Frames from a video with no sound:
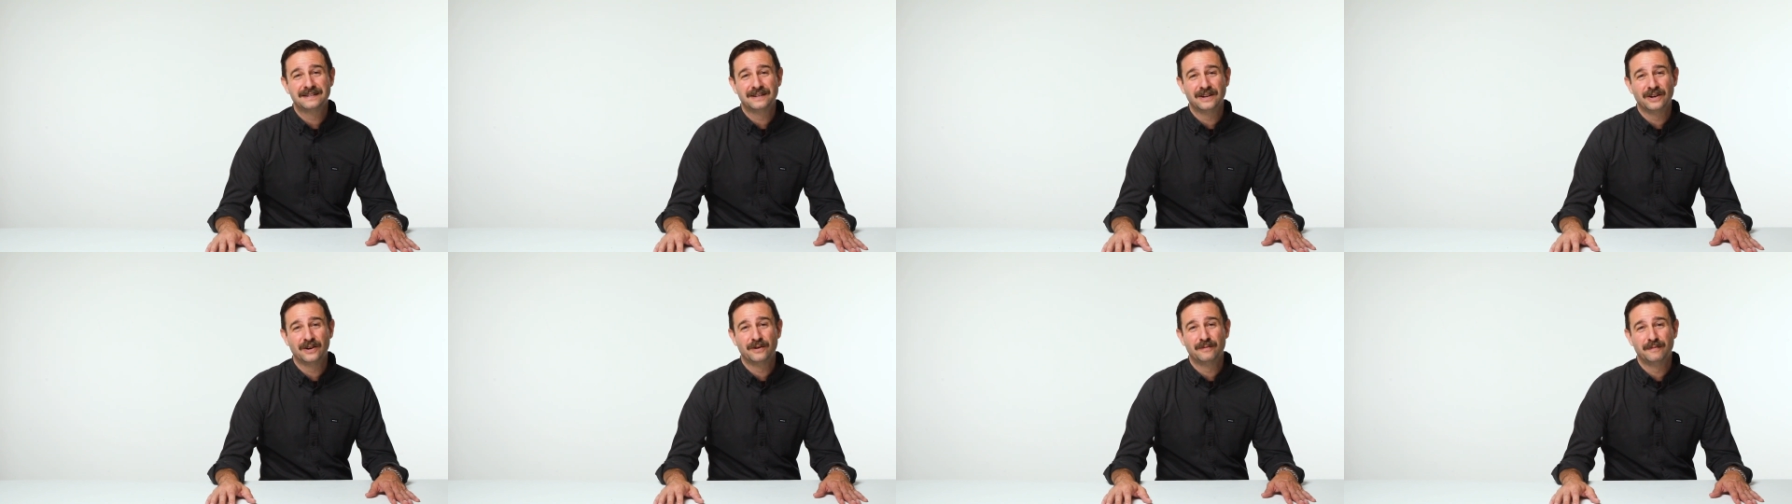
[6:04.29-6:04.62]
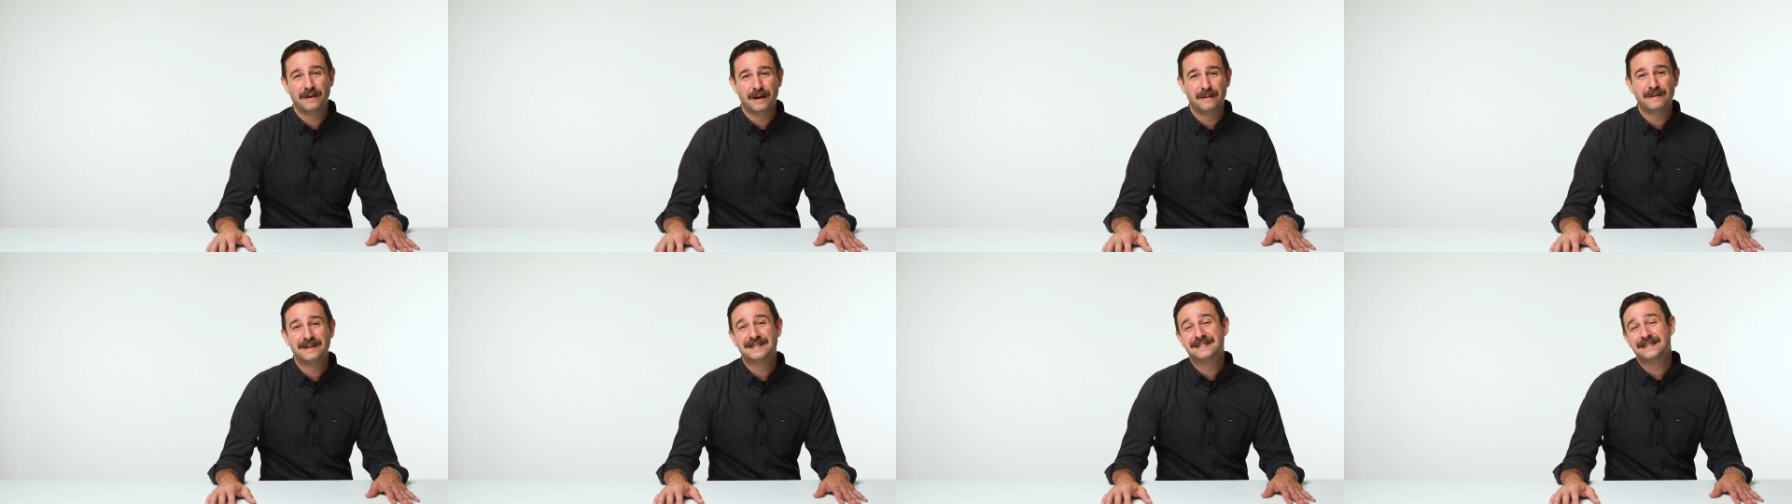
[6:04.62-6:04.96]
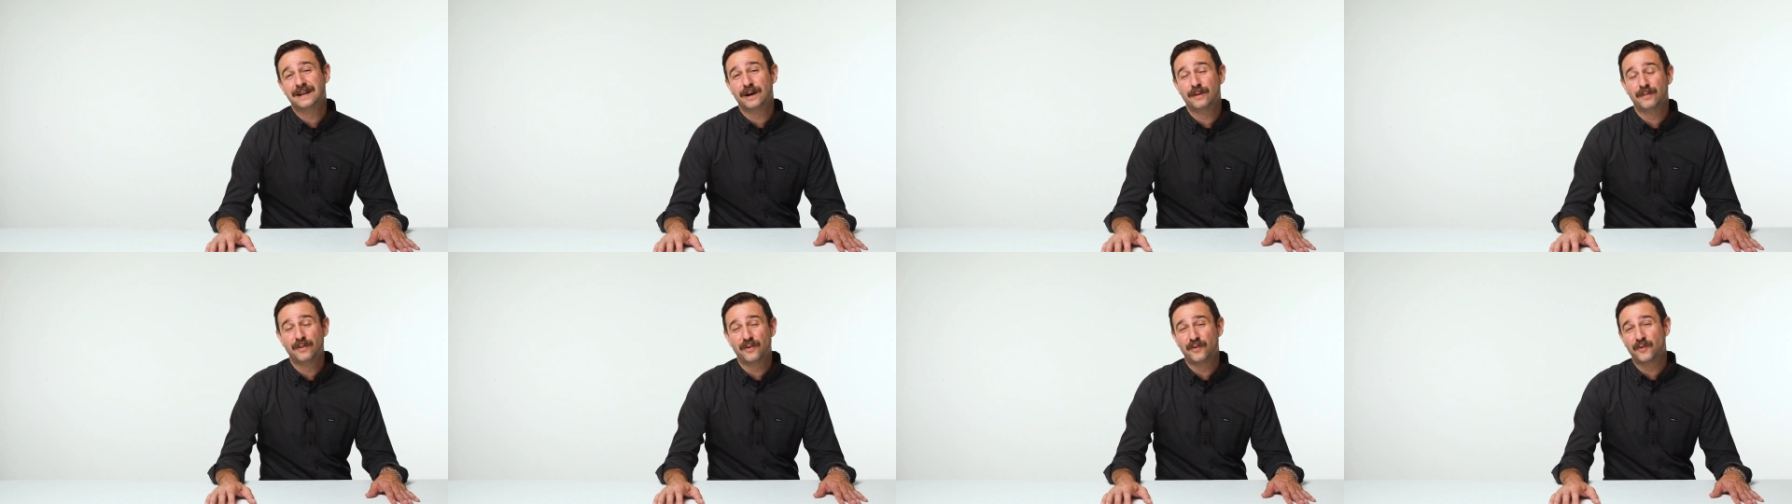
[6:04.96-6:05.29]
You know, maybe
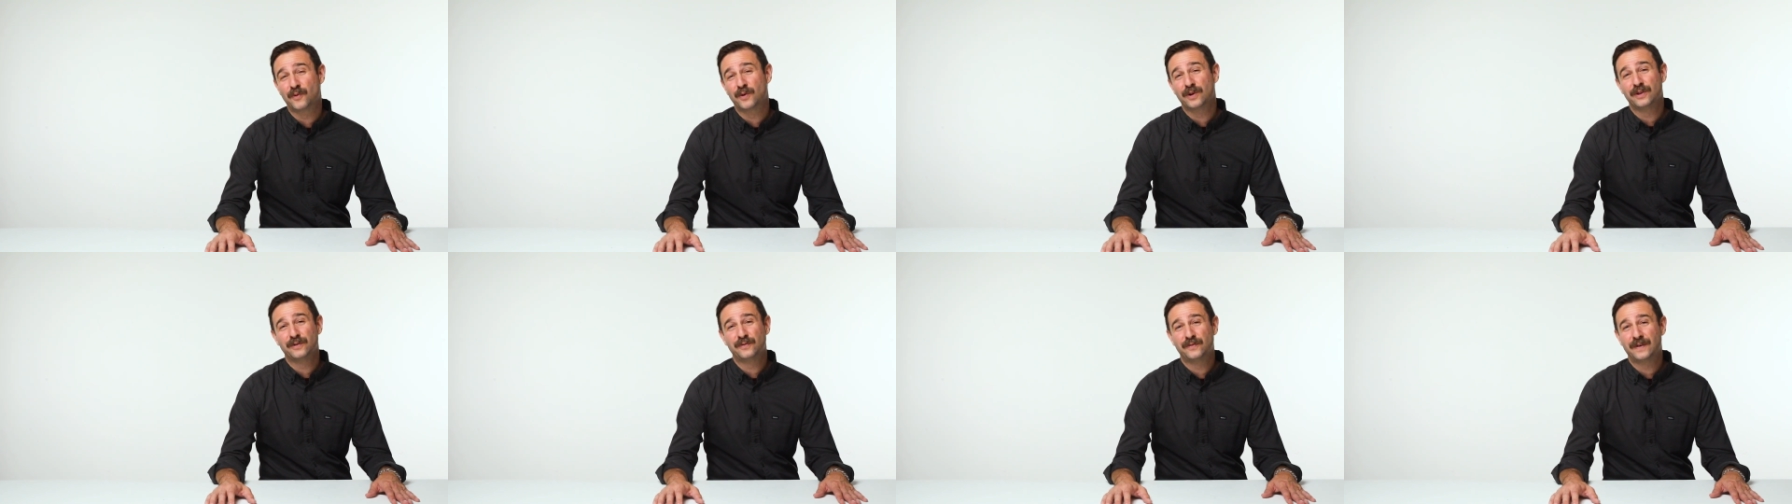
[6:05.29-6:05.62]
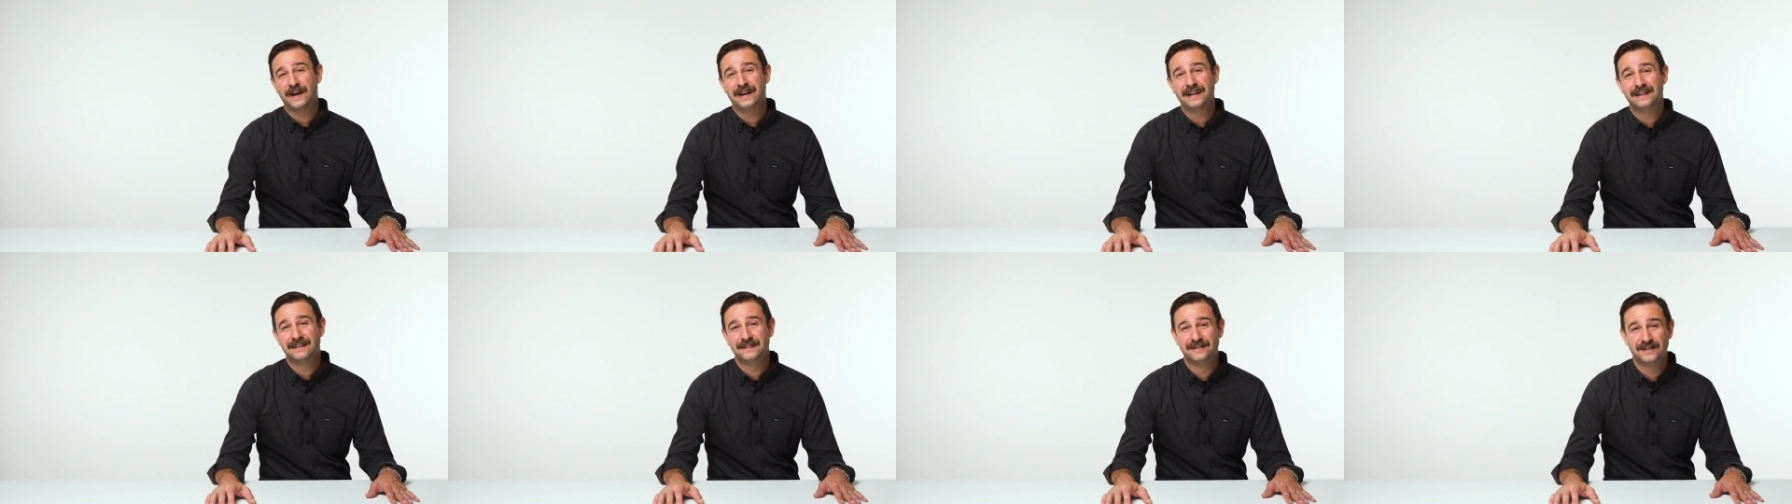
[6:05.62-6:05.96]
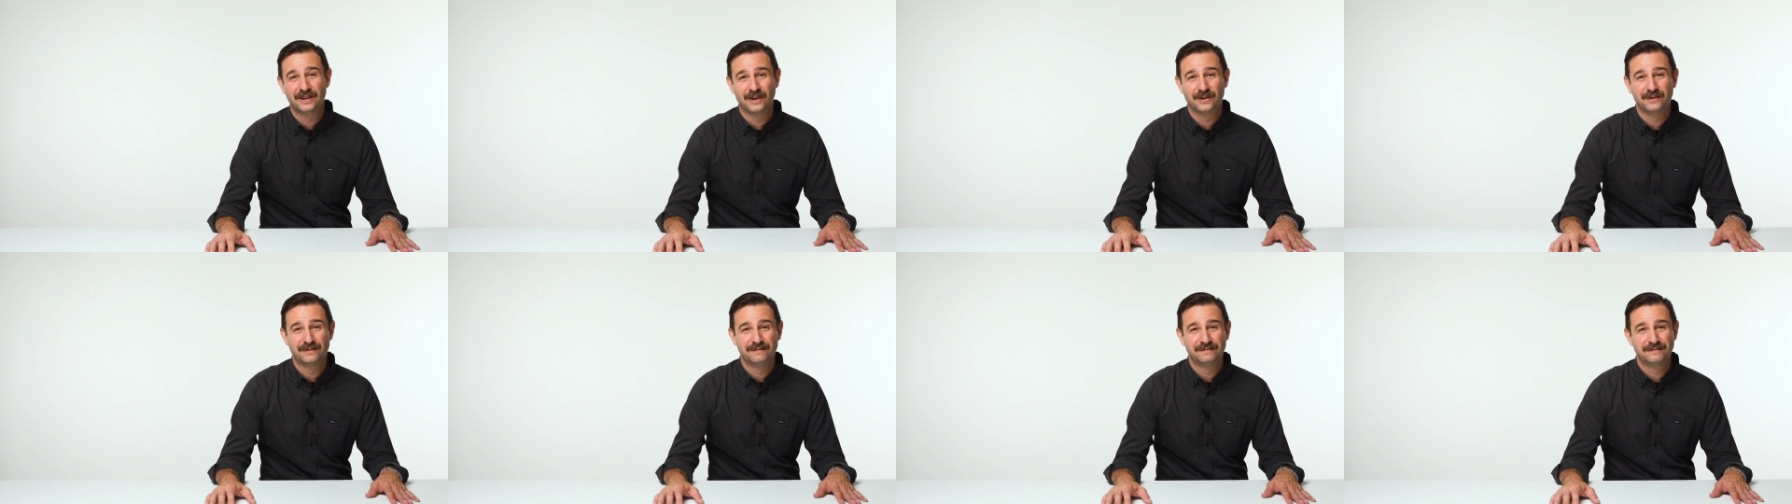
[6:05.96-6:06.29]
sell before the fight and
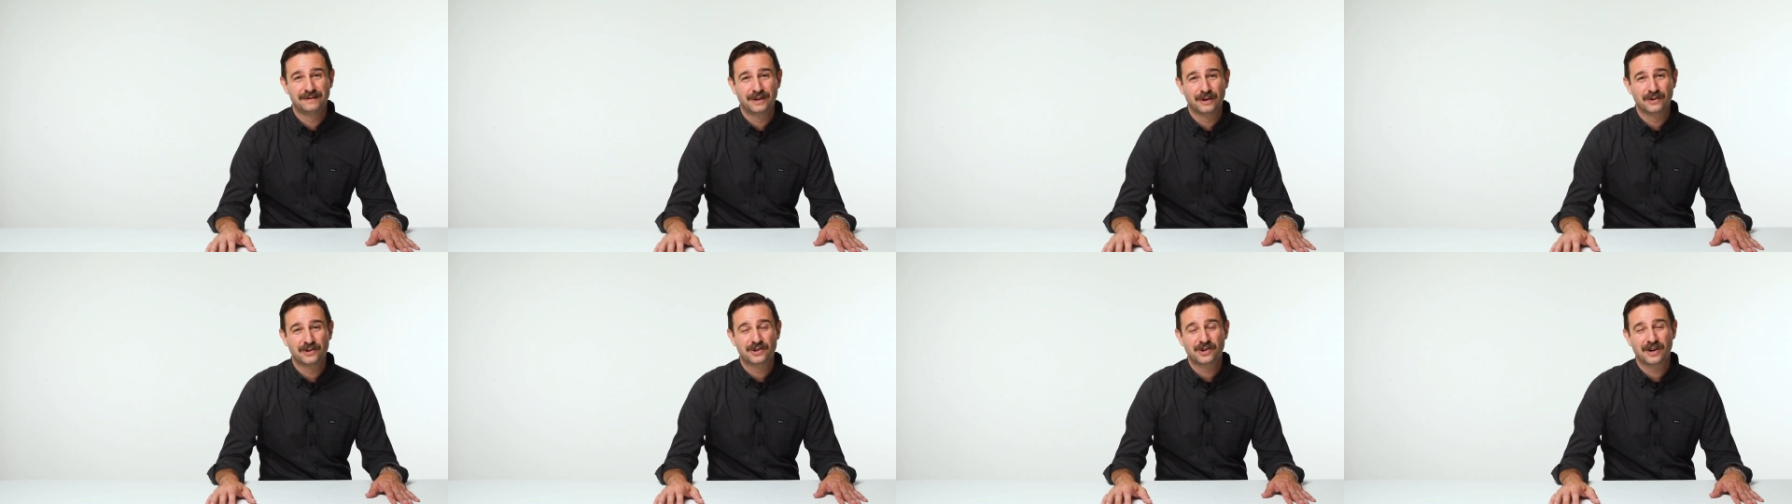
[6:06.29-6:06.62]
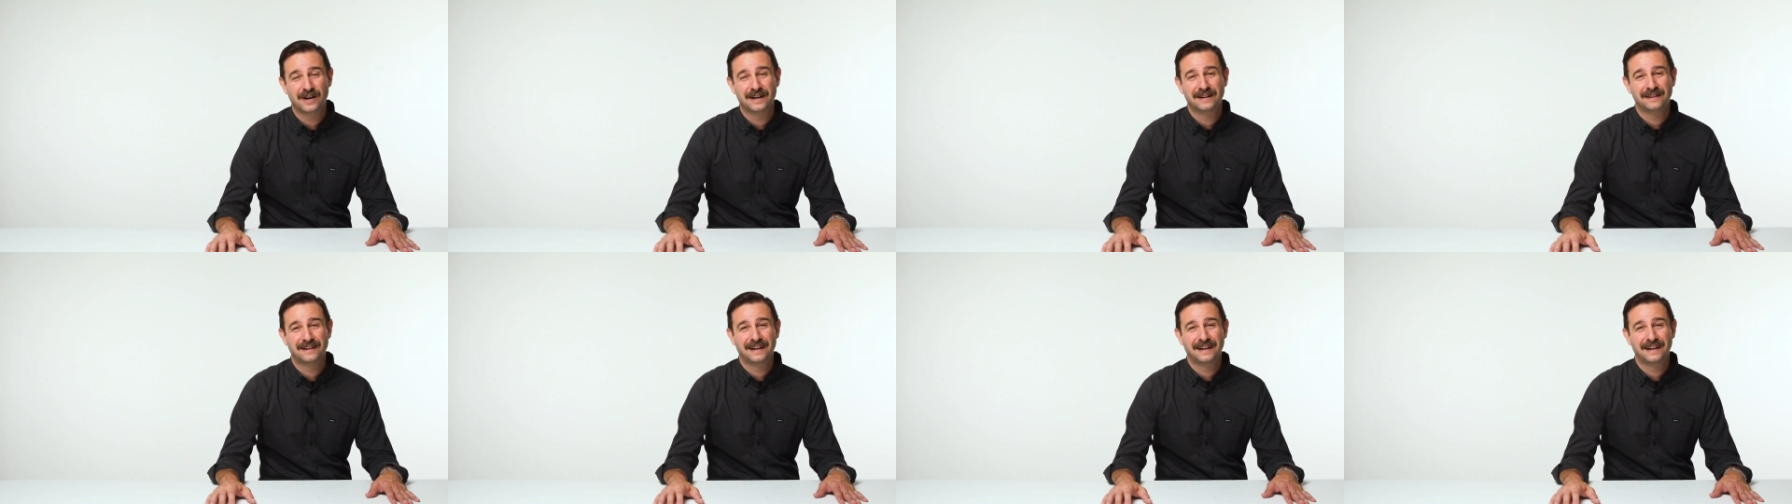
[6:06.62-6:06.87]
don't try to,